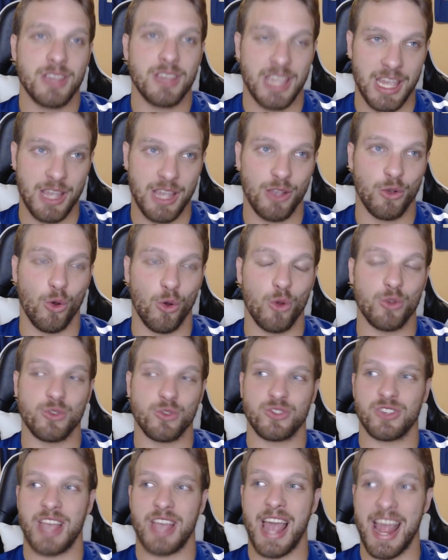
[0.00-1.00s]

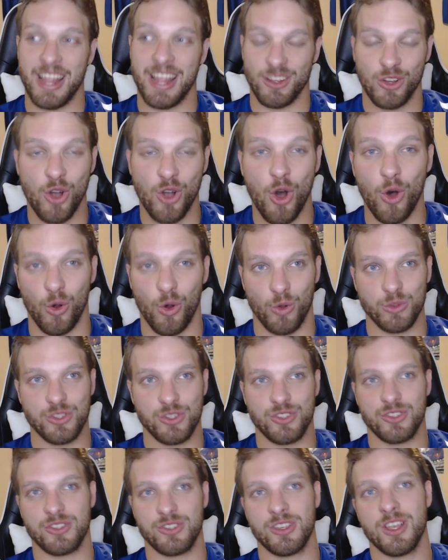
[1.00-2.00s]
Eagles, and
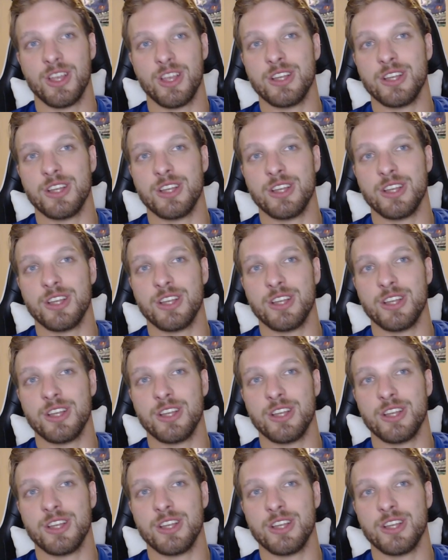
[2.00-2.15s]
Colts.